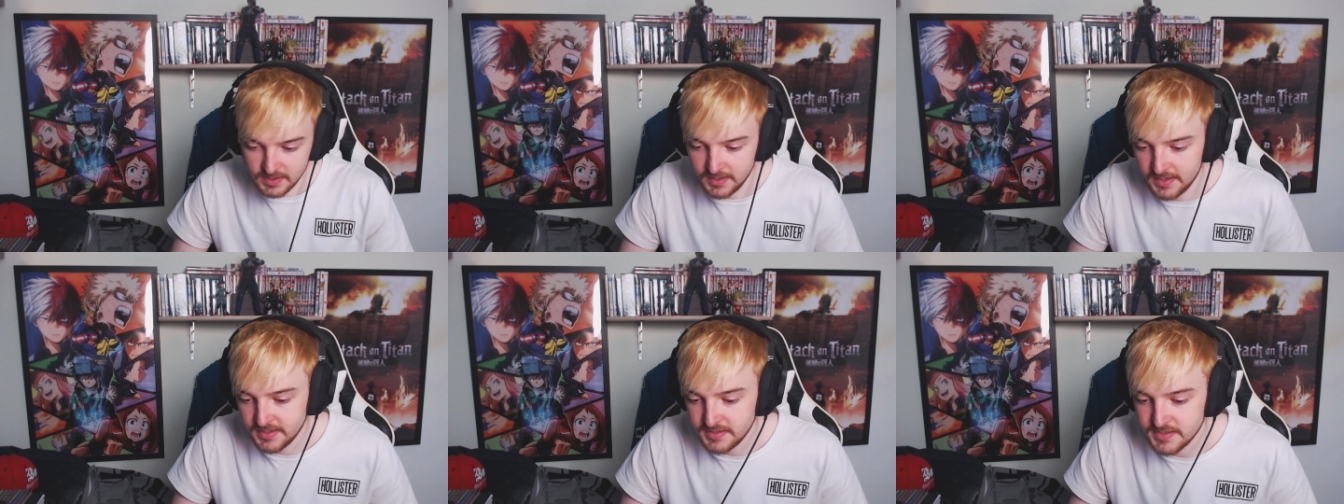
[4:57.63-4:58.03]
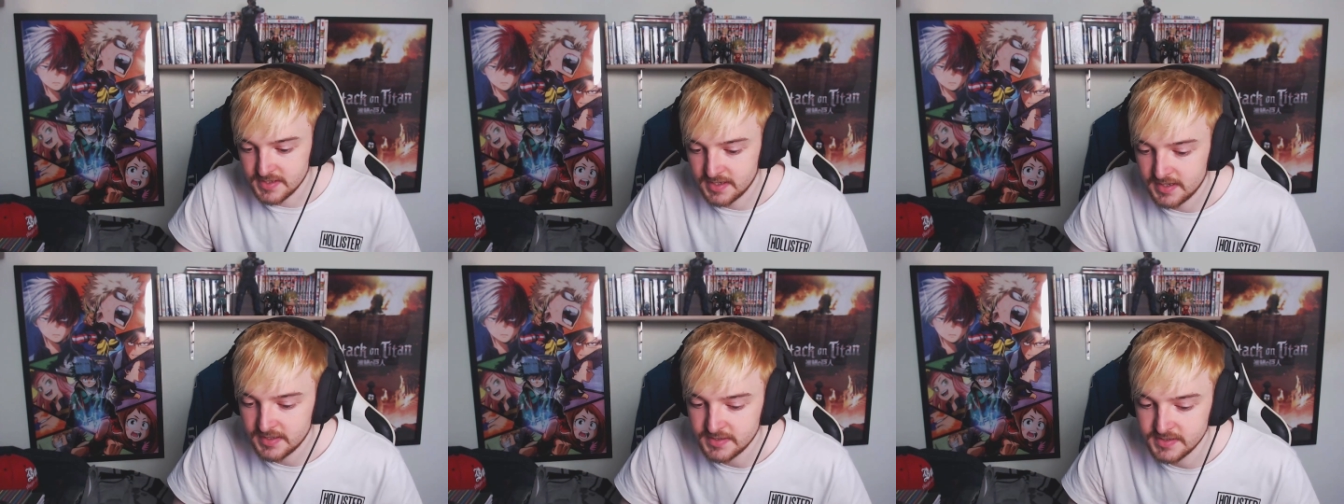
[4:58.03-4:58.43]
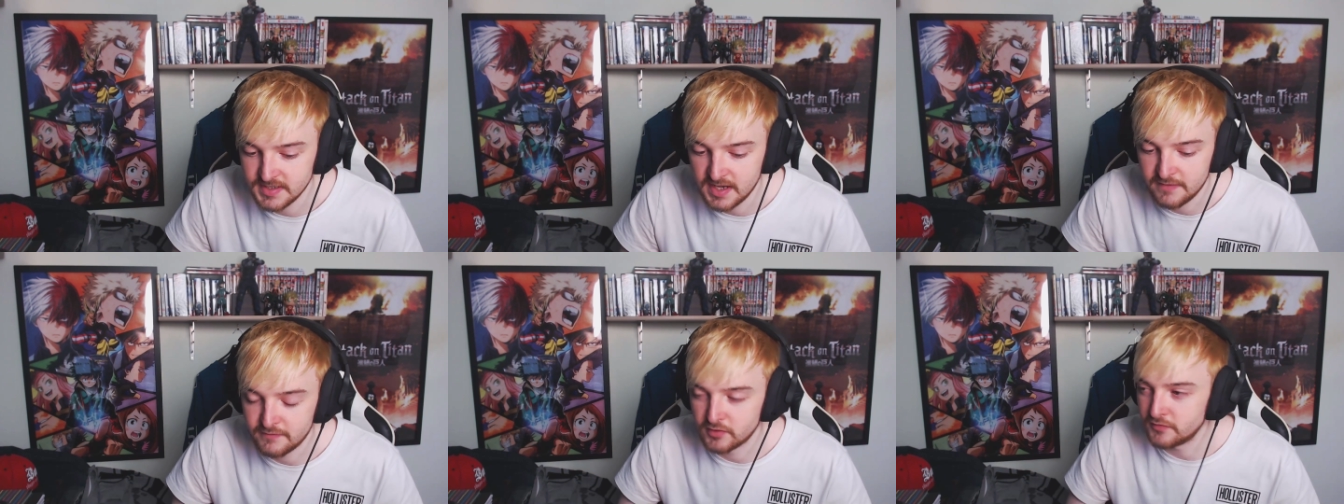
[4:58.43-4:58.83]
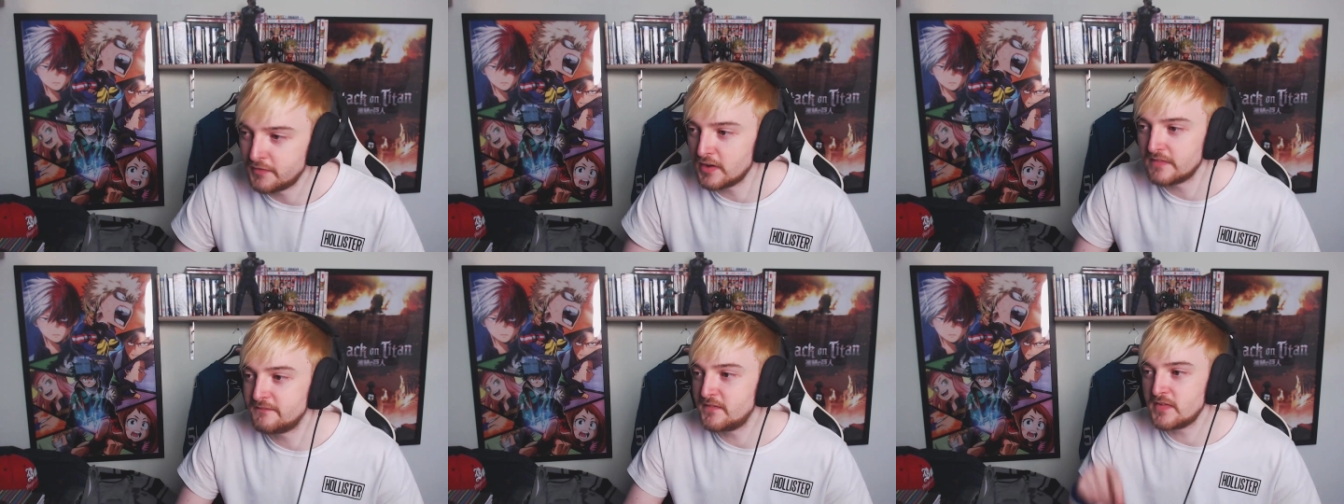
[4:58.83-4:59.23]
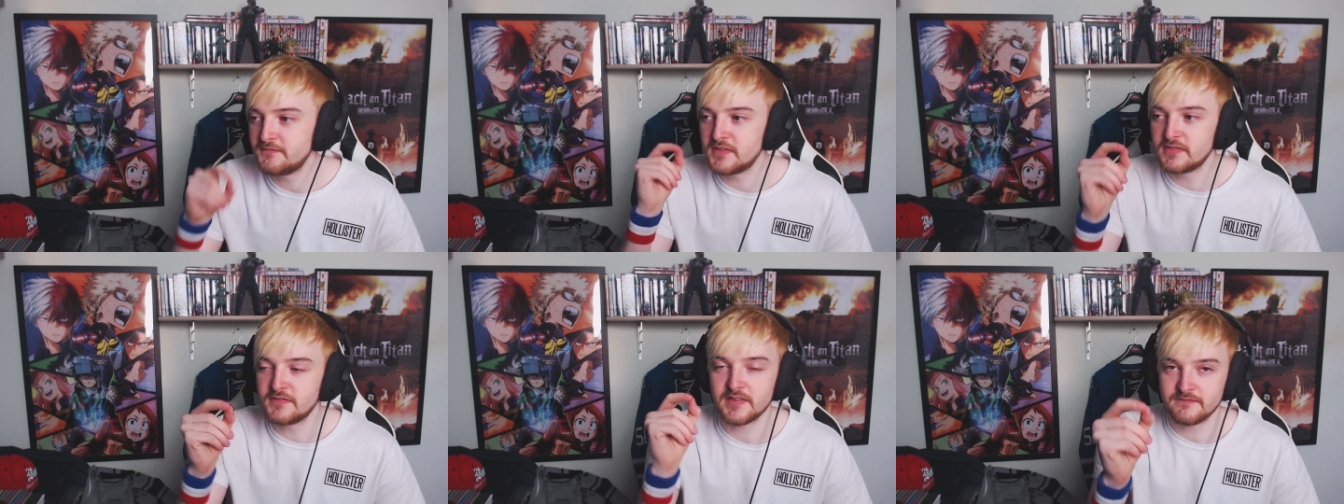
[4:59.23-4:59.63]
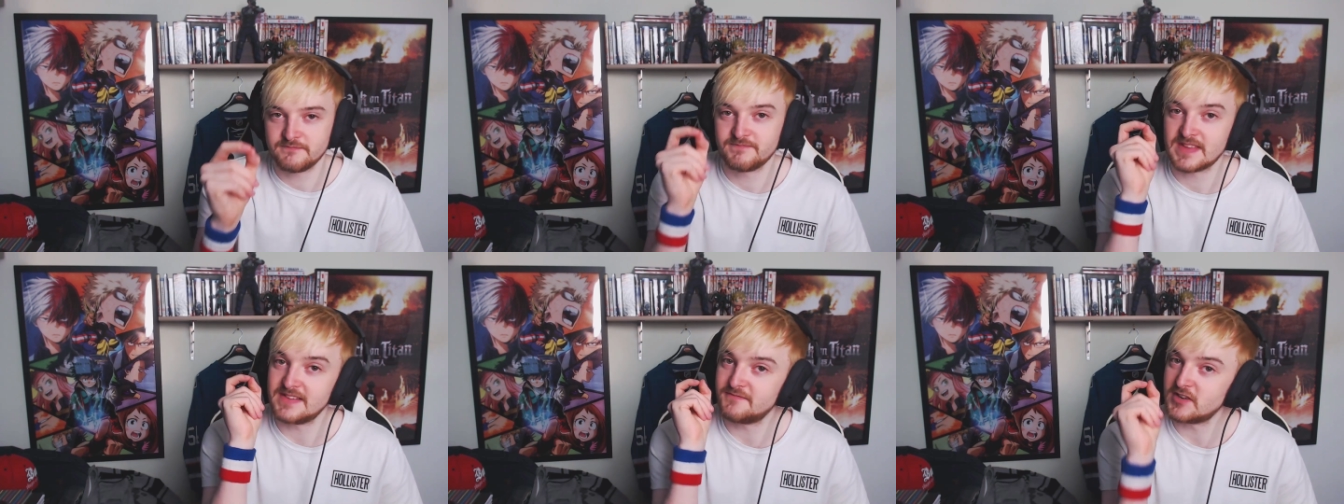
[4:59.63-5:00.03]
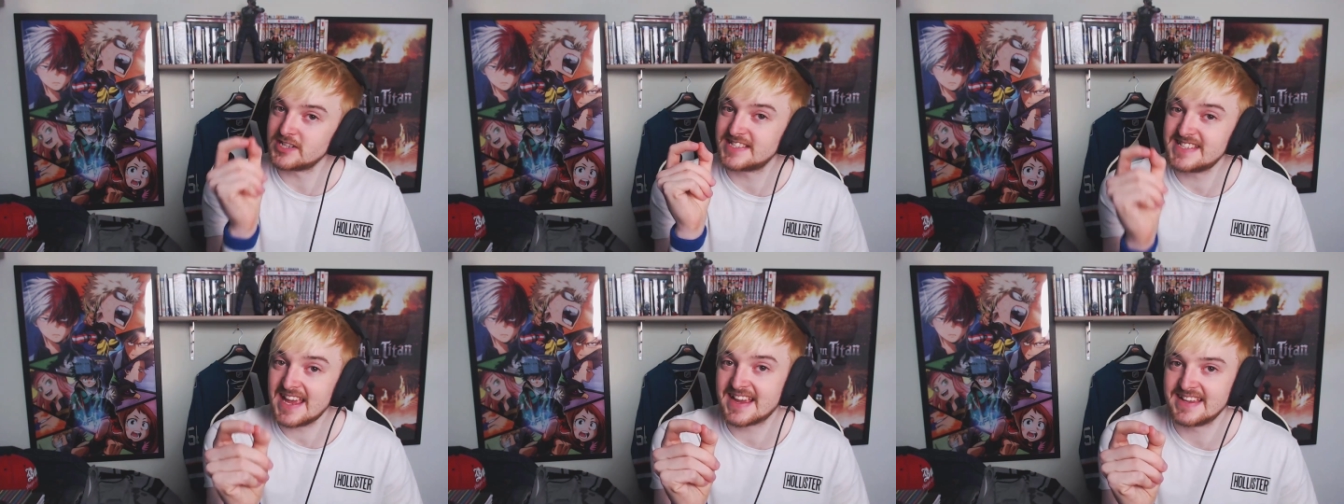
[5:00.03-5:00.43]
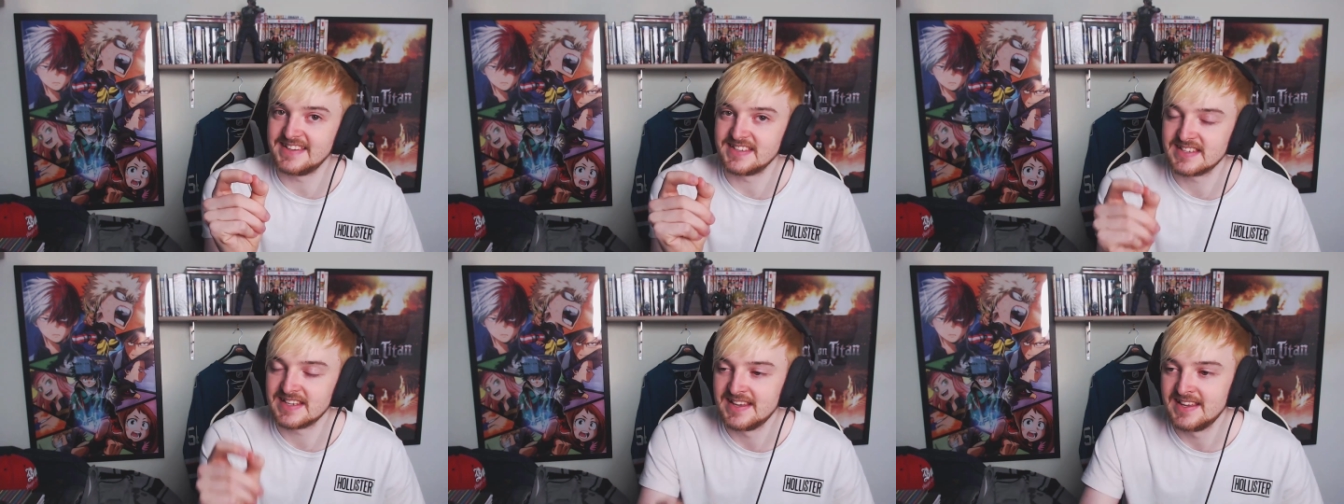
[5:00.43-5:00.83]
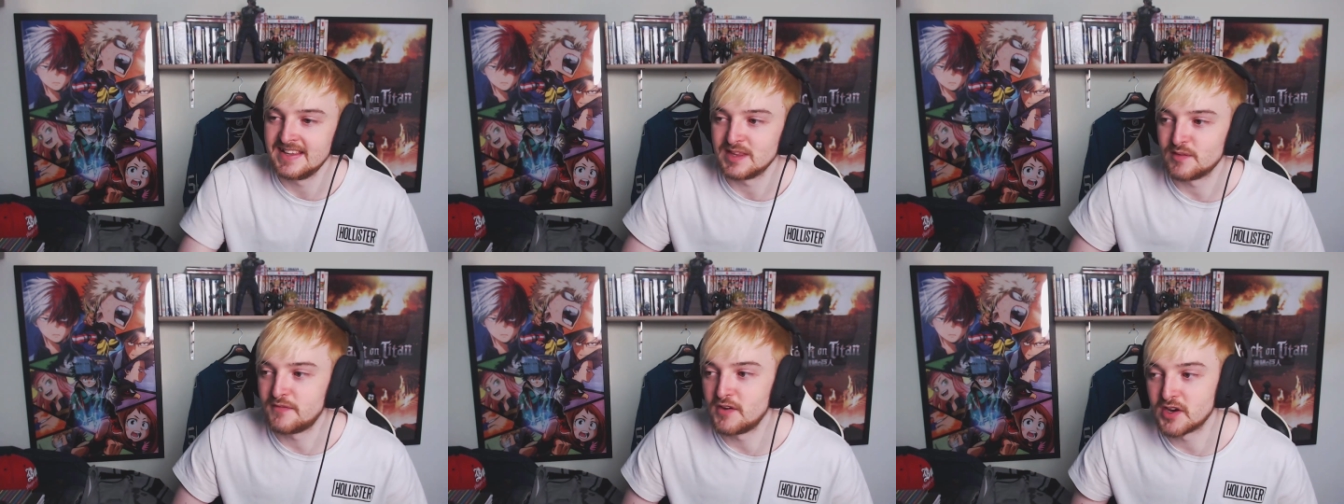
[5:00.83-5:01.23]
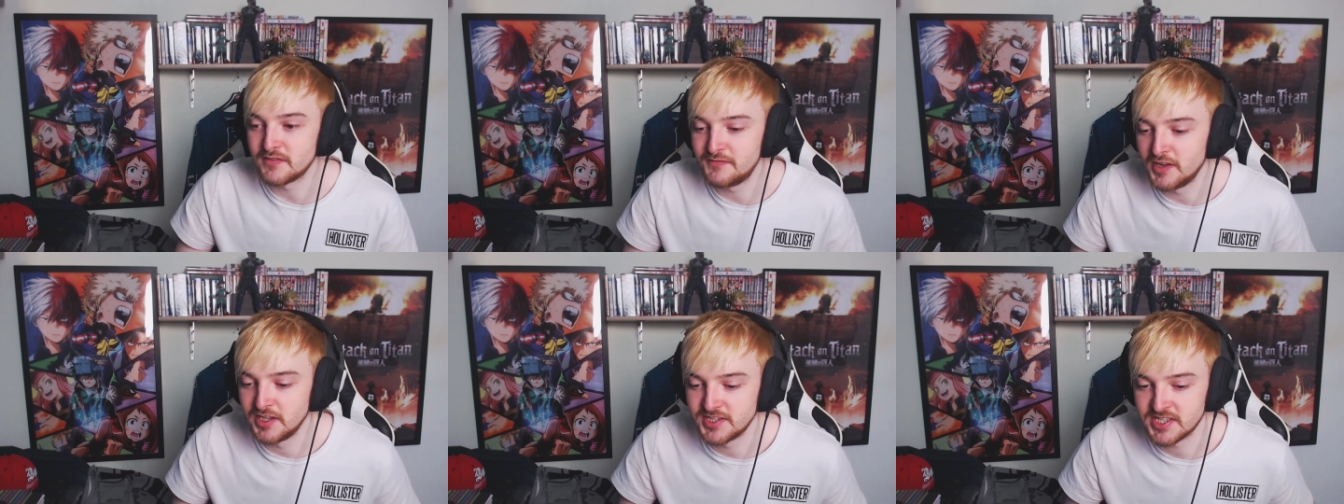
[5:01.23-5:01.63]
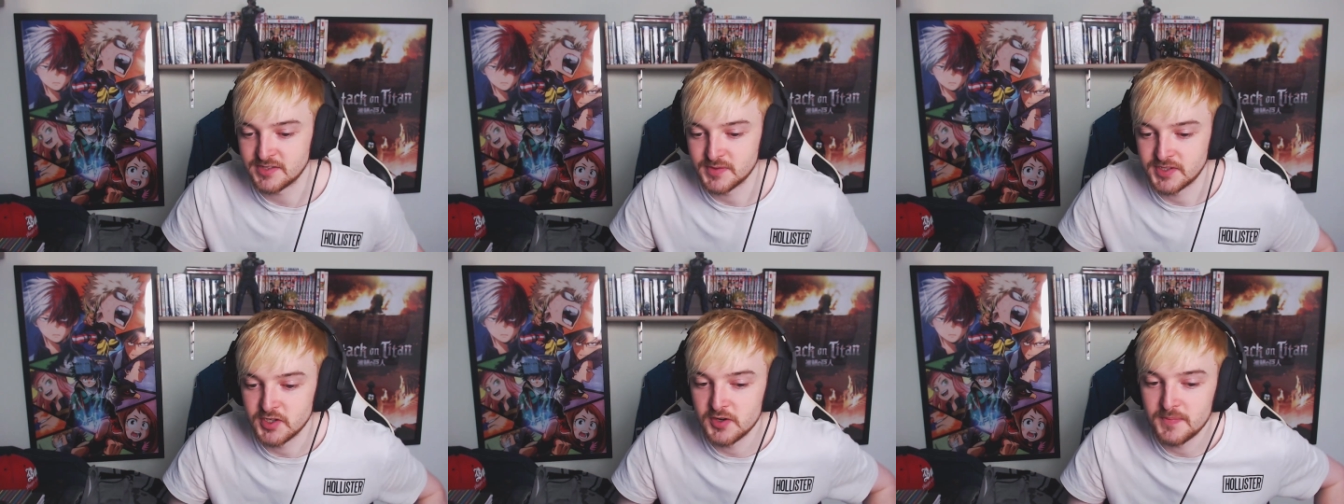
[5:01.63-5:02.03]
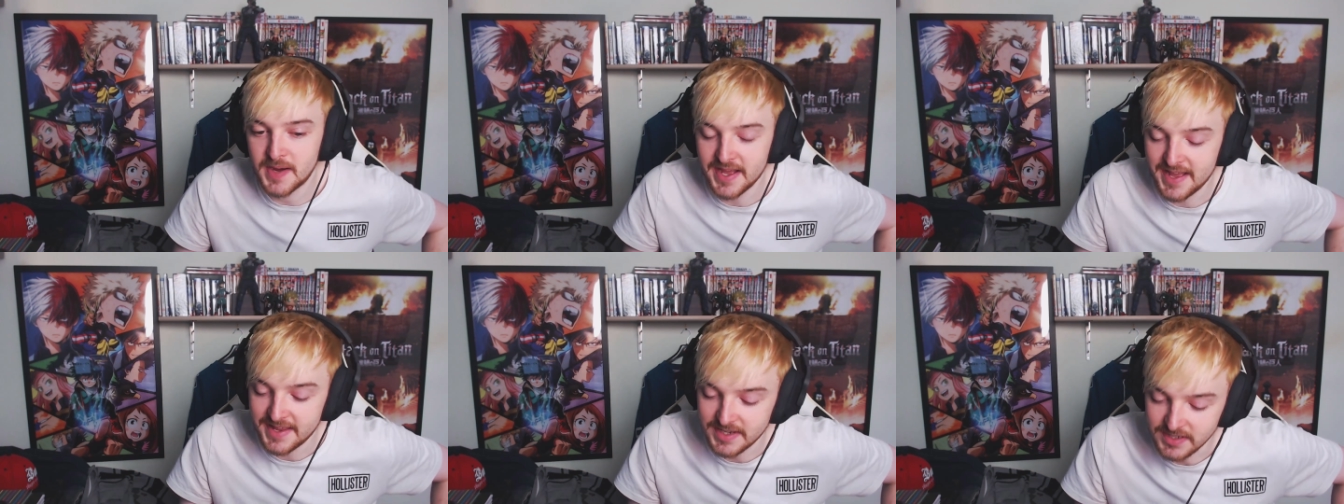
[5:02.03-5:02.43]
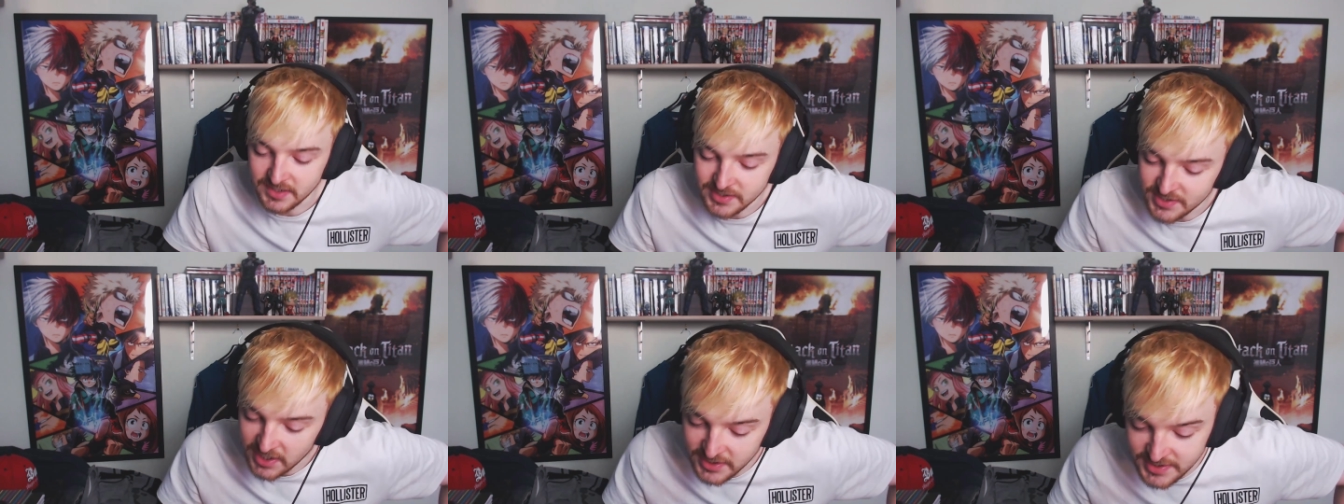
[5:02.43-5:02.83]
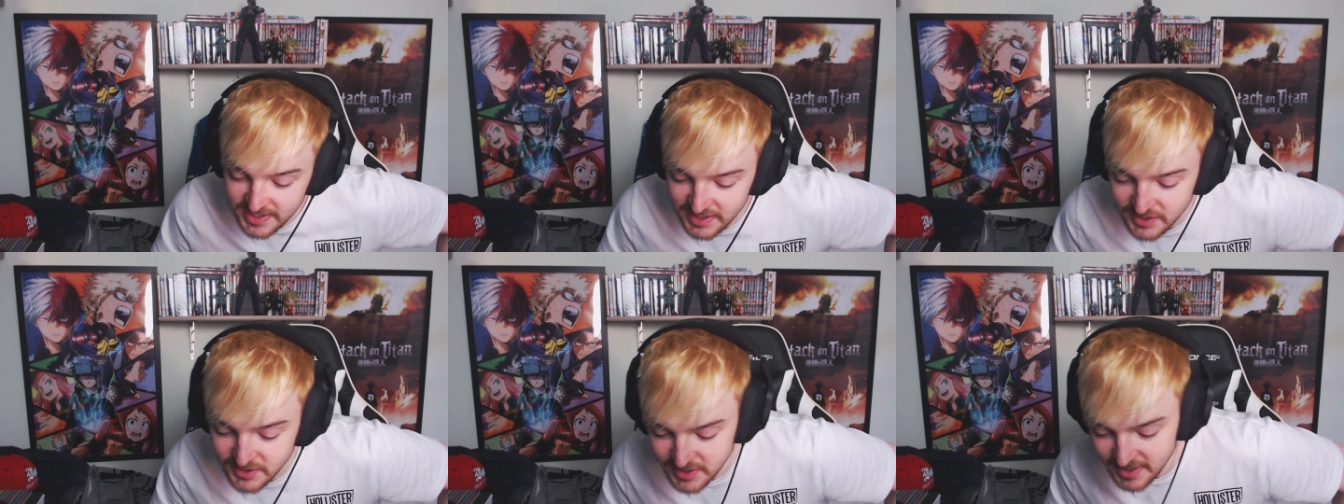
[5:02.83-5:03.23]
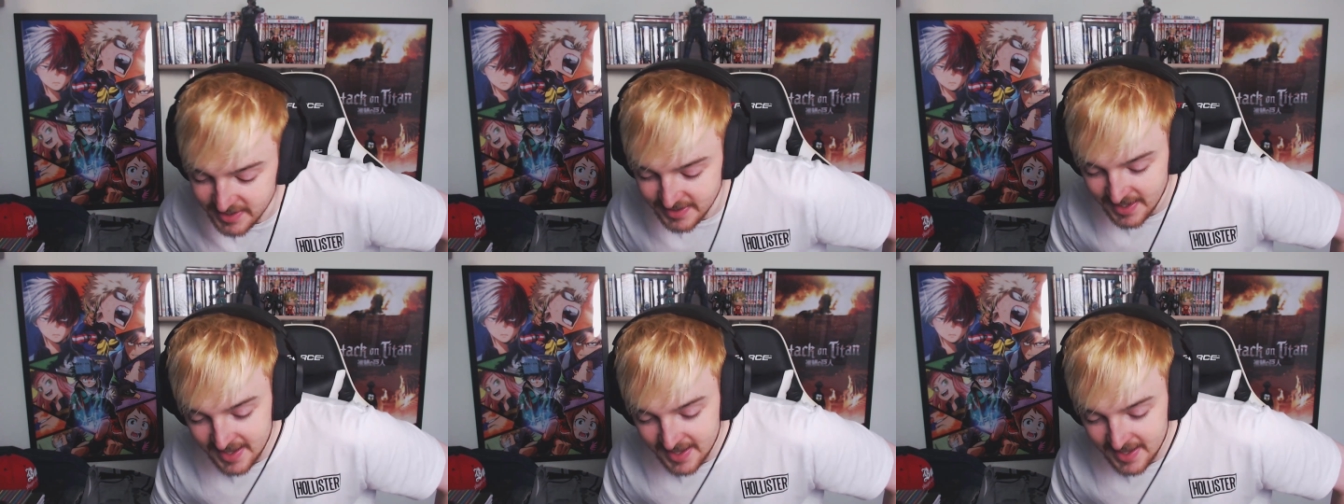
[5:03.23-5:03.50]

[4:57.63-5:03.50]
and uh, and yeah, for for, for for for a second, the fucking villagers were doing my head in, because honestly, there's the